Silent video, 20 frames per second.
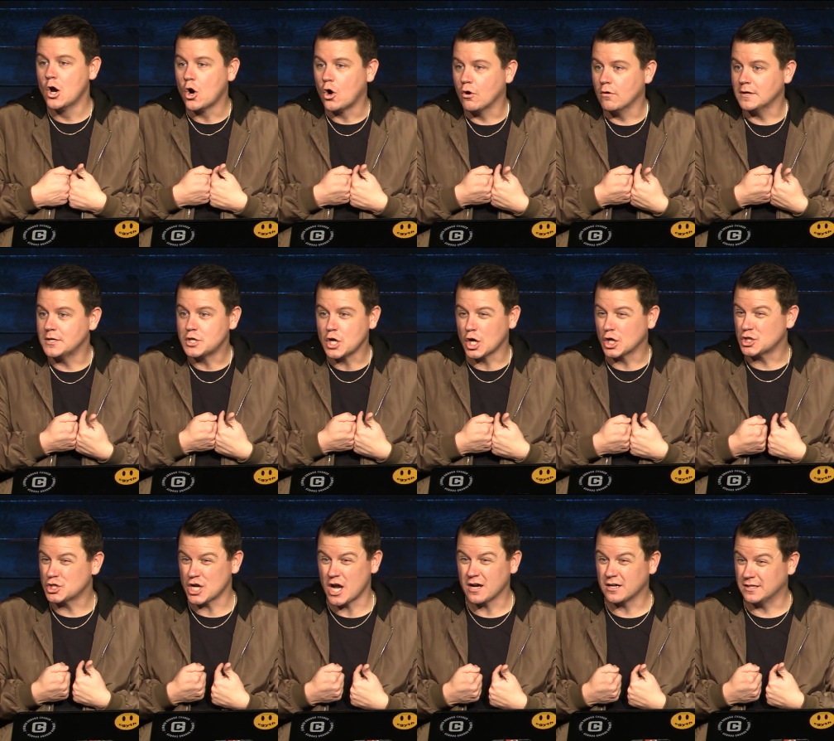Or a
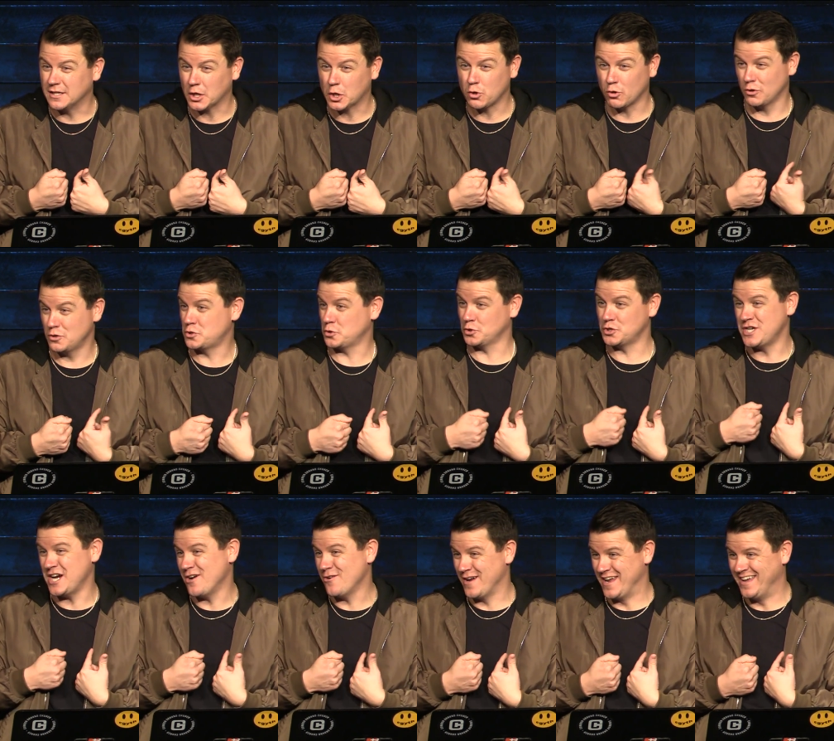dark chocolate cordial
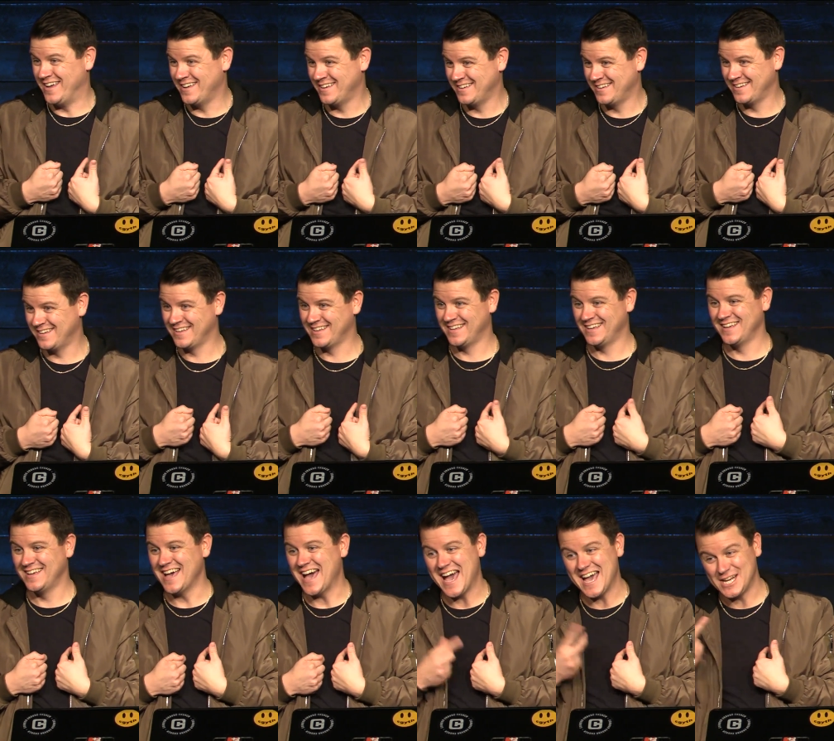cherry.
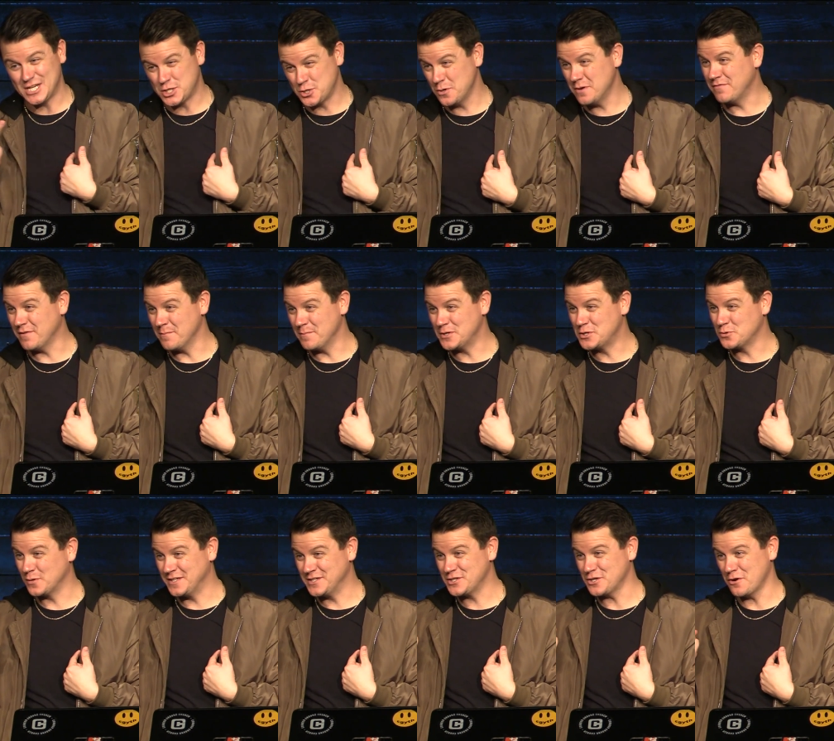I had two of them
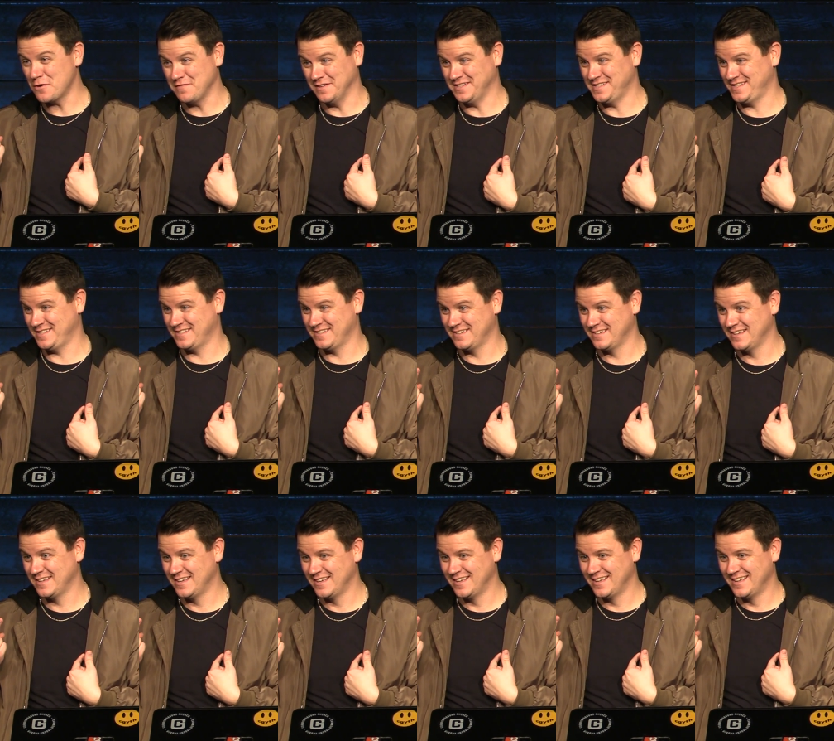between service.
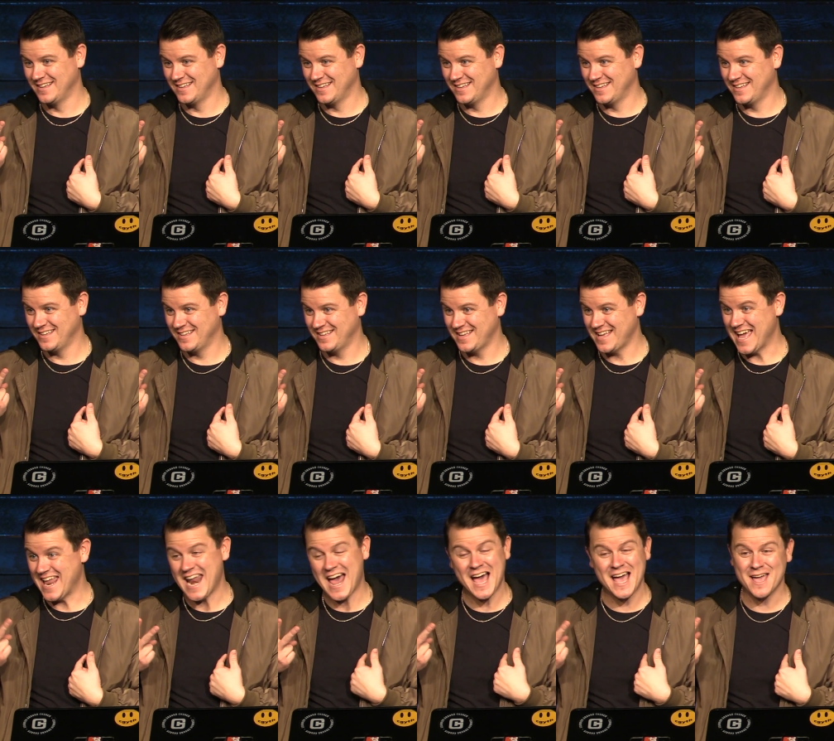
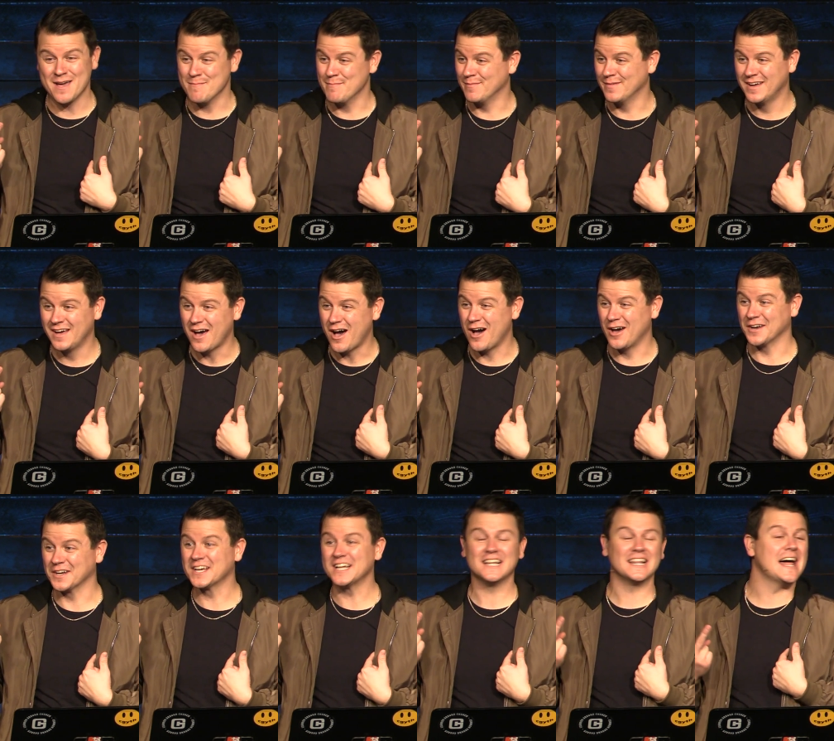And I am
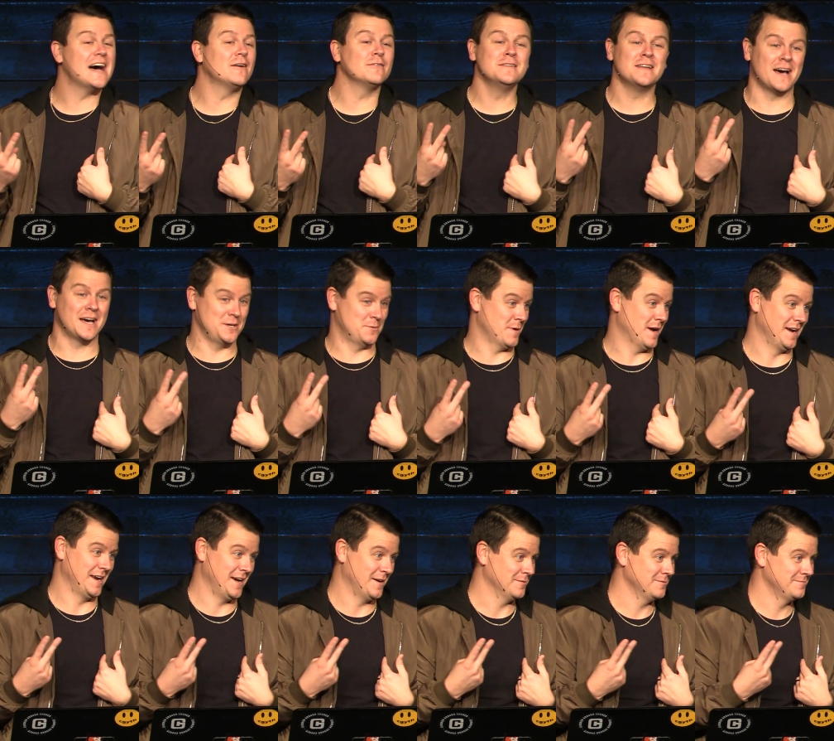on cloud nine
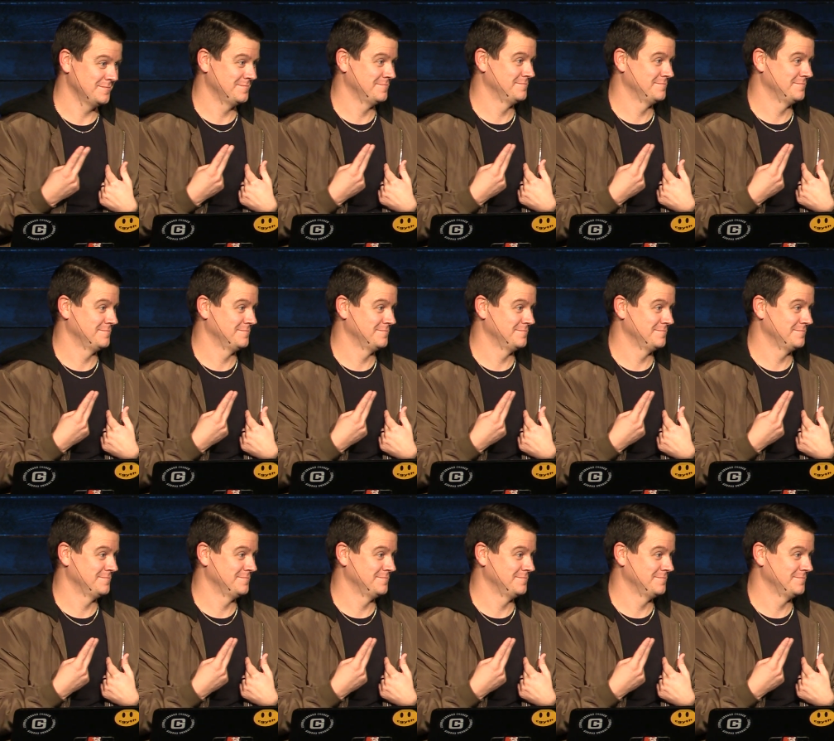right now.